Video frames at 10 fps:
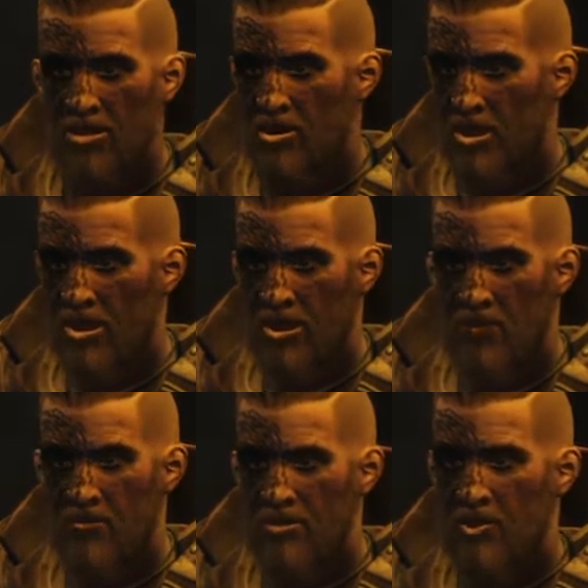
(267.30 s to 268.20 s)
to the High
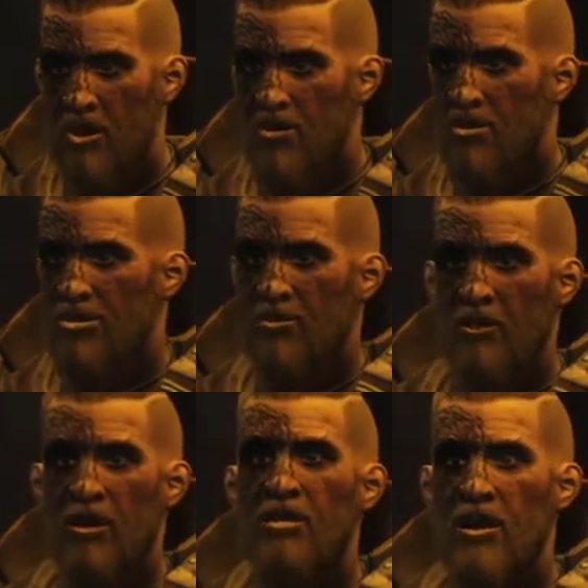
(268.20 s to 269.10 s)
Confessor once his
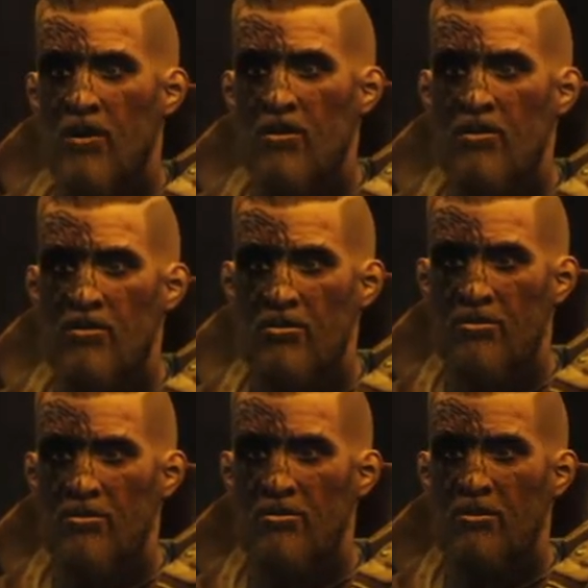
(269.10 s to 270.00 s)
sermon is done.
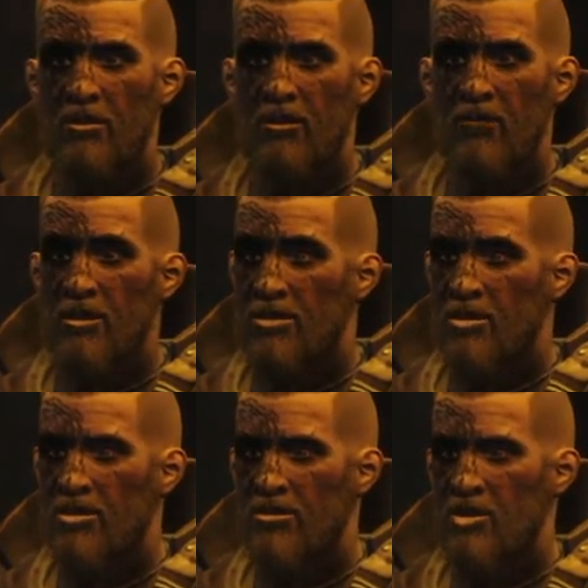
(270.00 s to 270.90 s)
He'll be
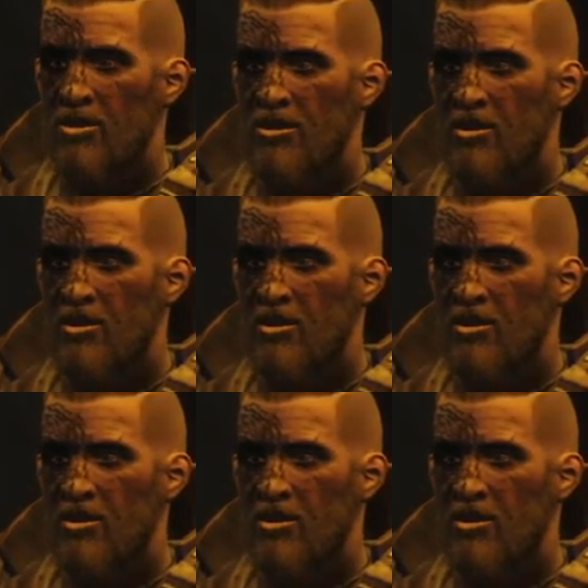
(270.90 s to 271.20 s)
interested to see